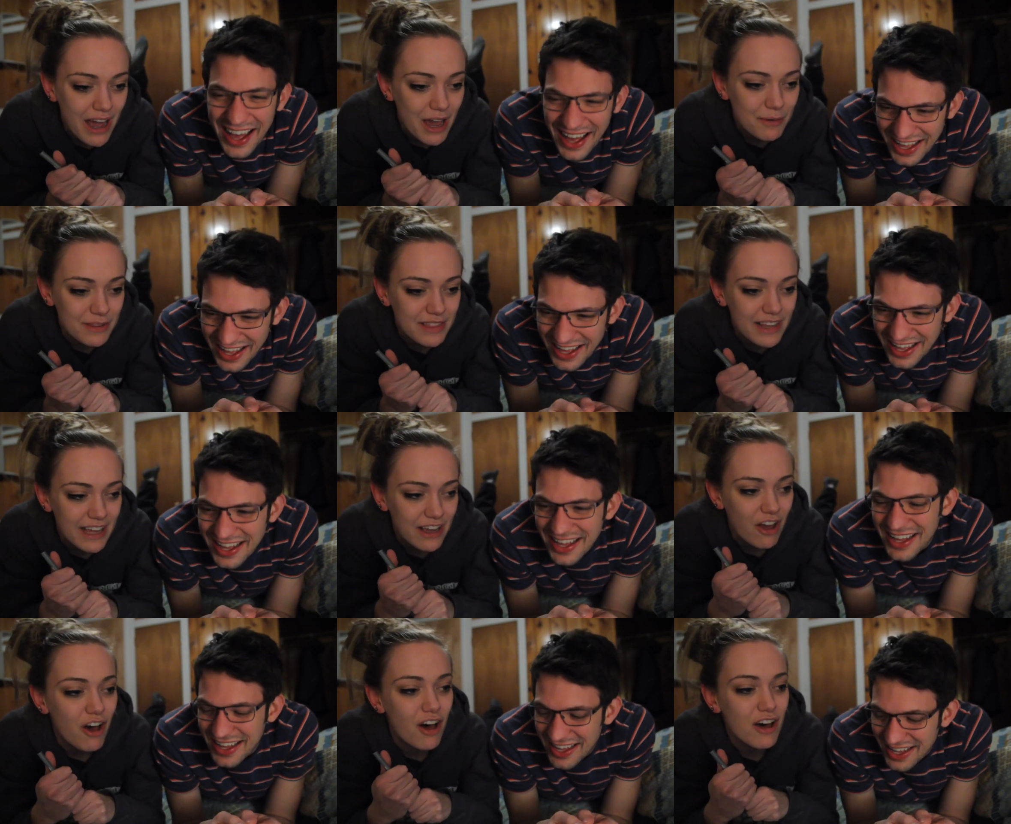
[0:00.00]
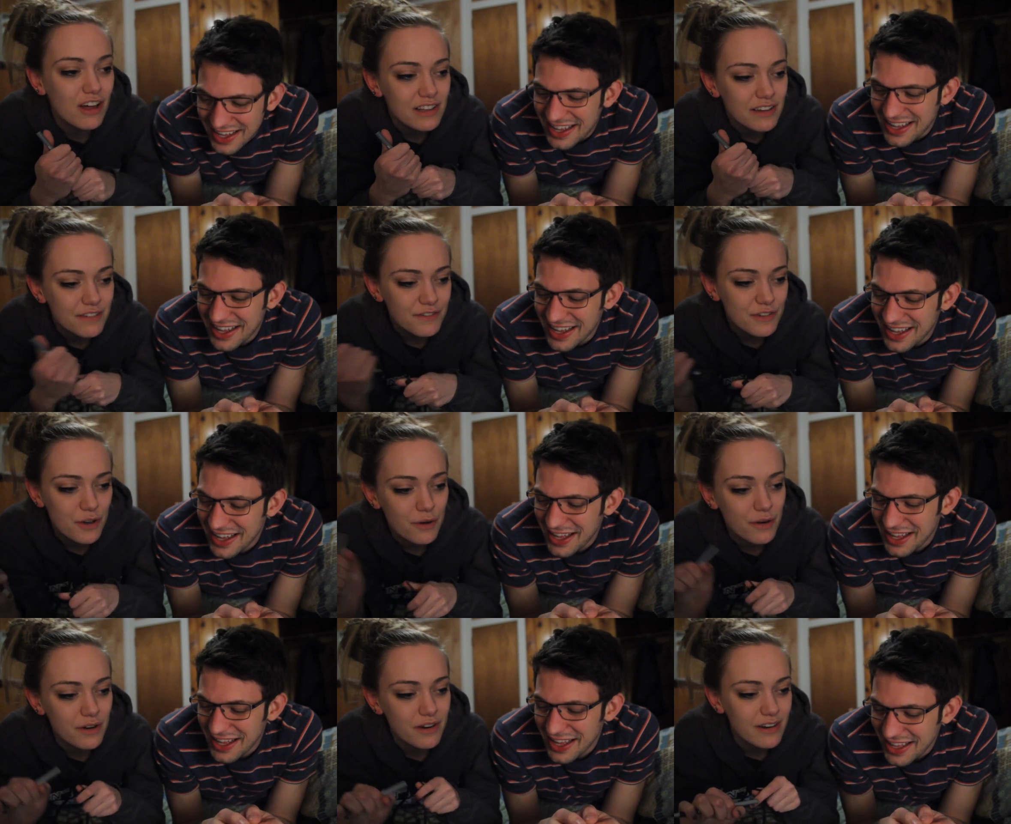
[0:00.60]
Speaker 1: I would like all of
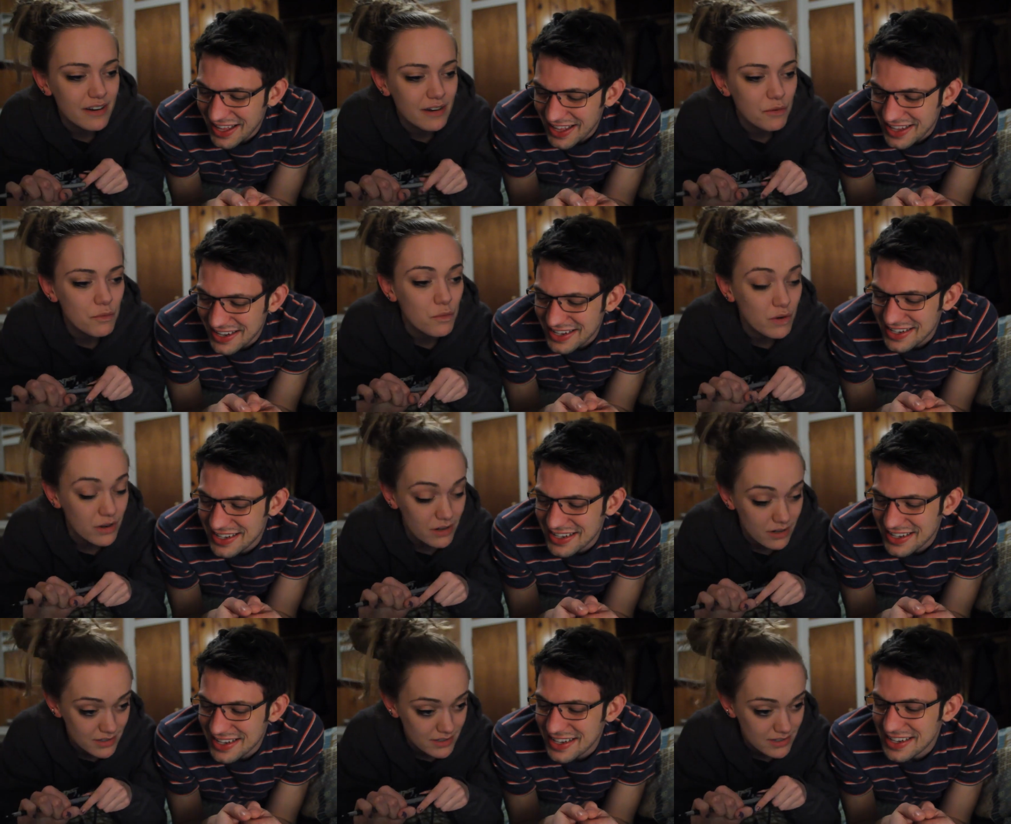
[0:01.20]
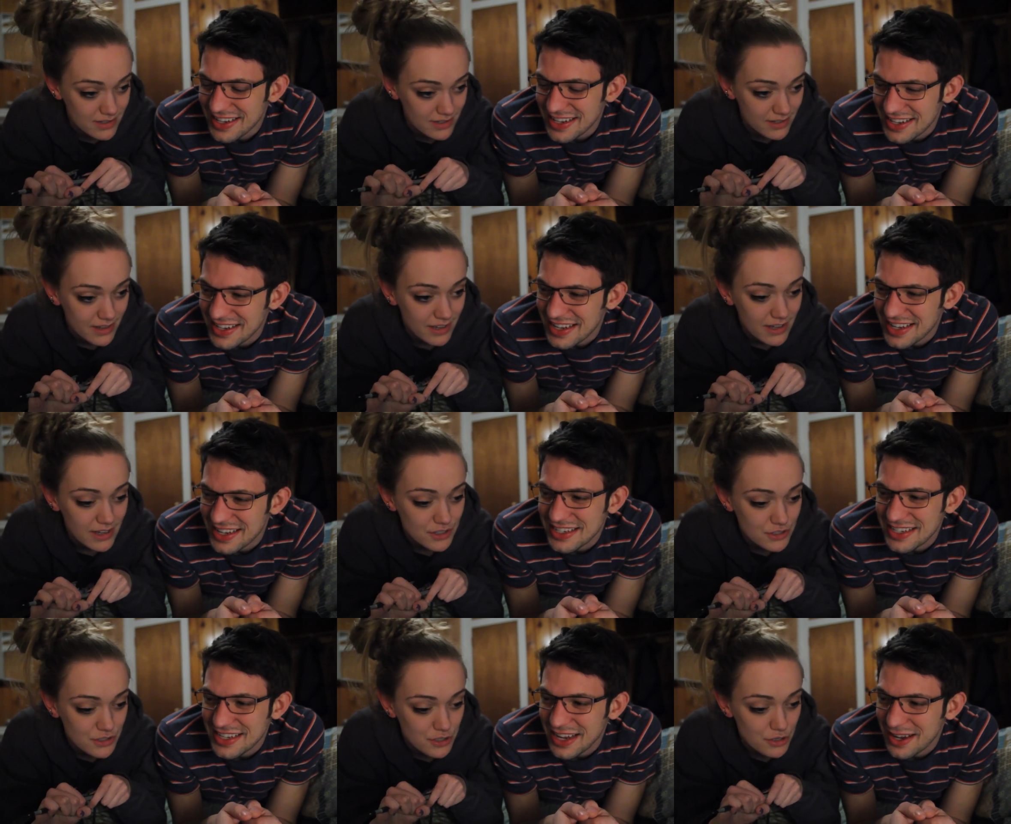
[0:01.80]
your words
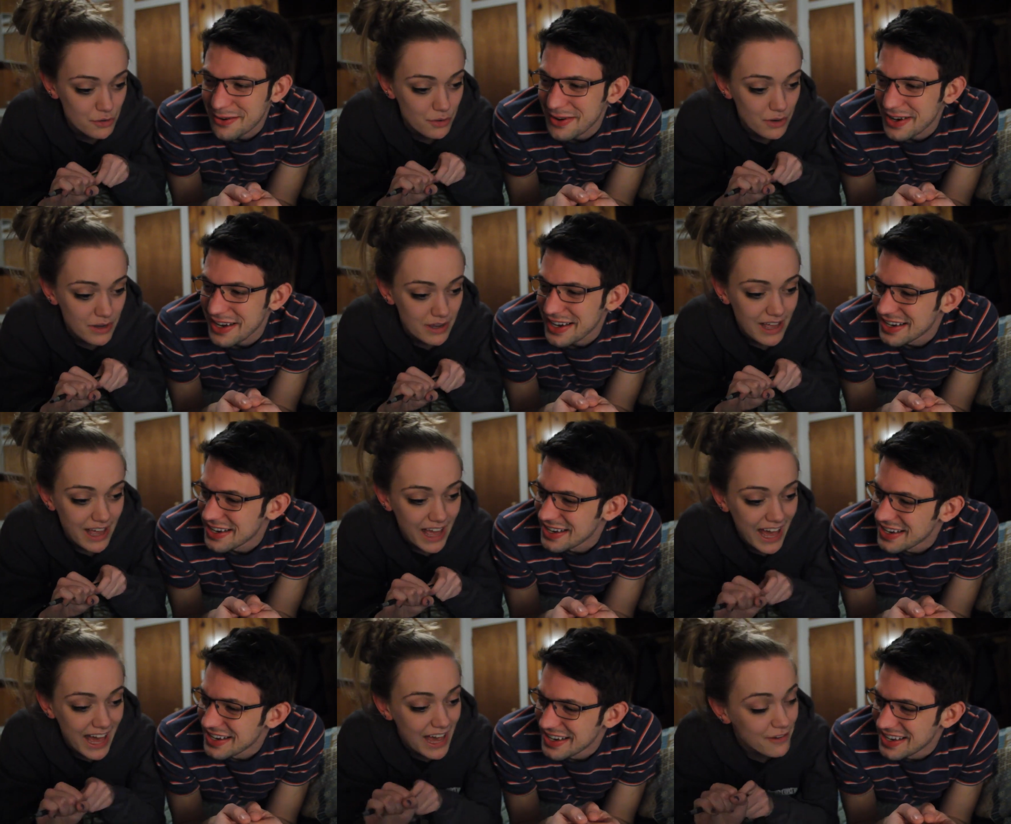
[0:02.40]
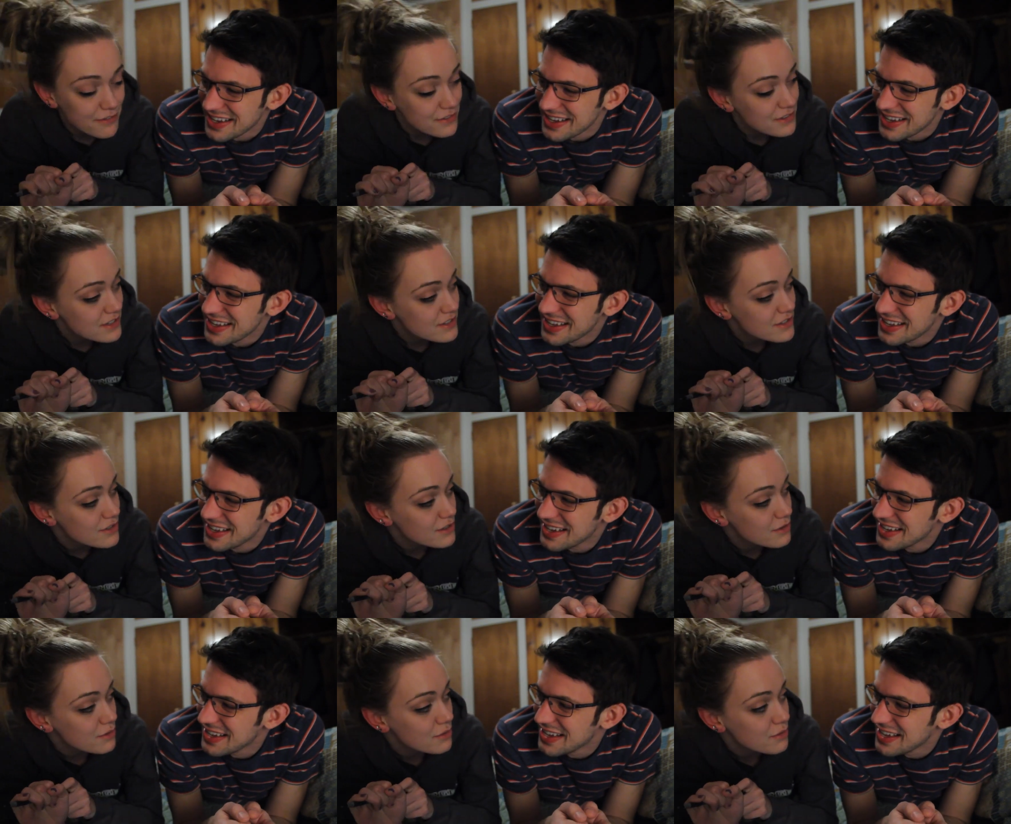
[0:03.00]
nice to have to
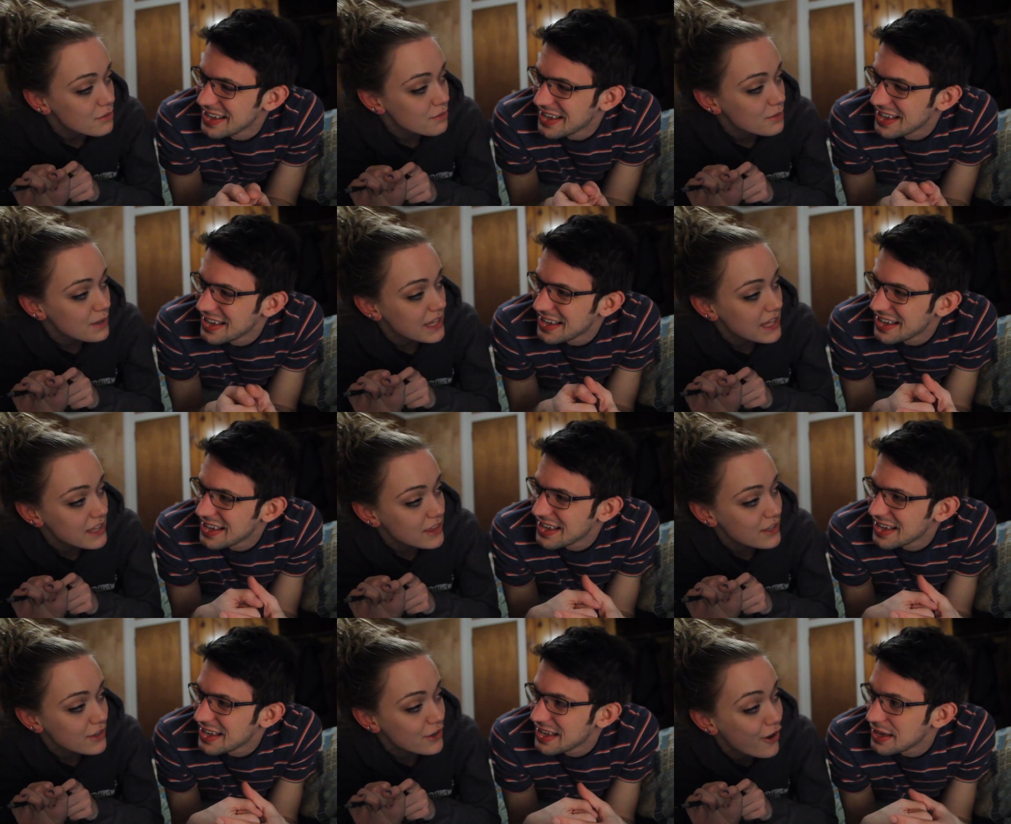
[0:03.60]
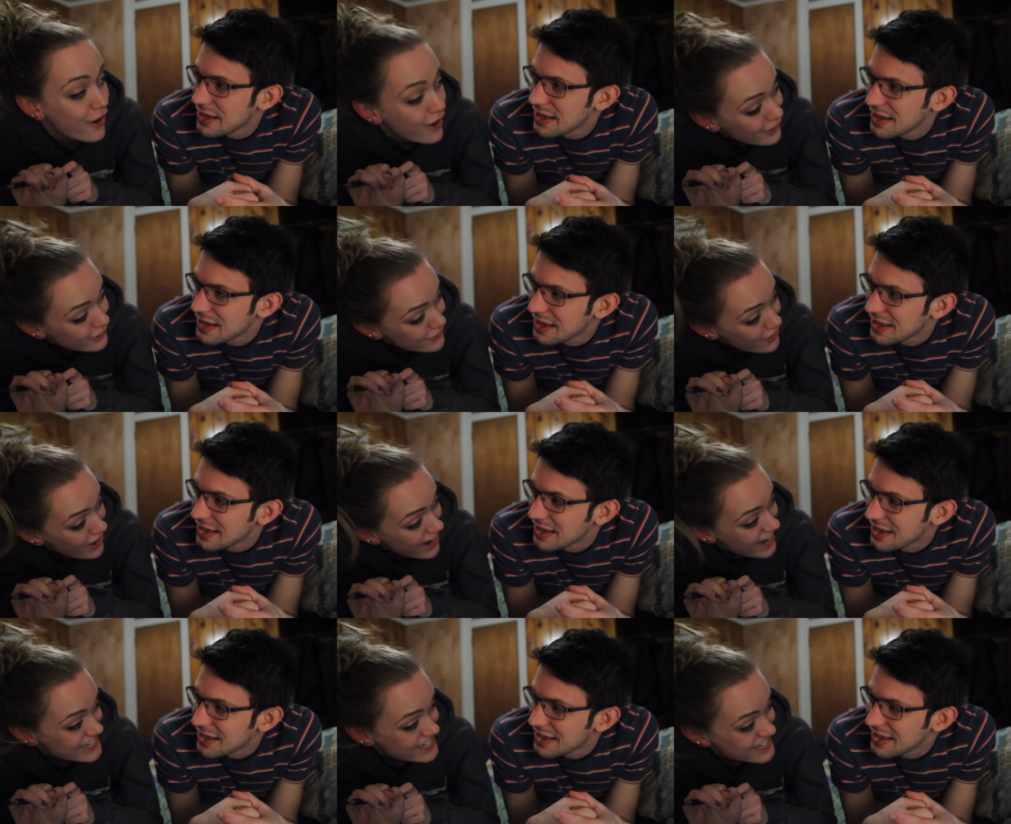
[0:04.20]
do with car
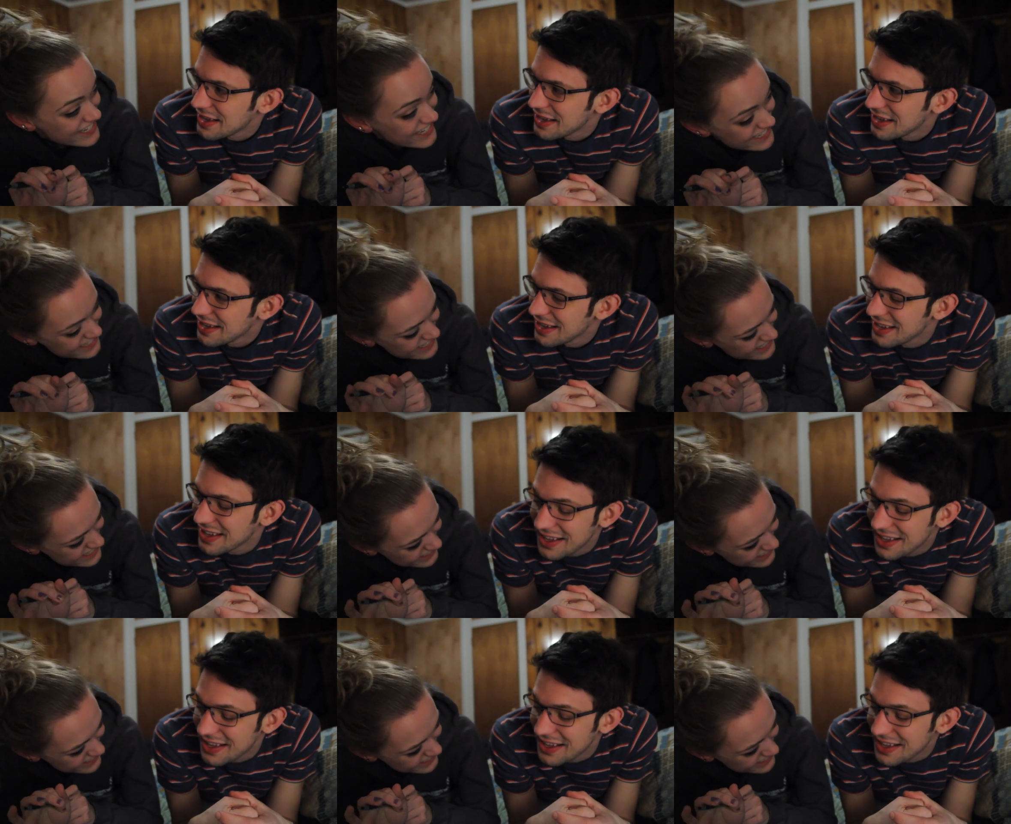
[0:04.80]
crashes.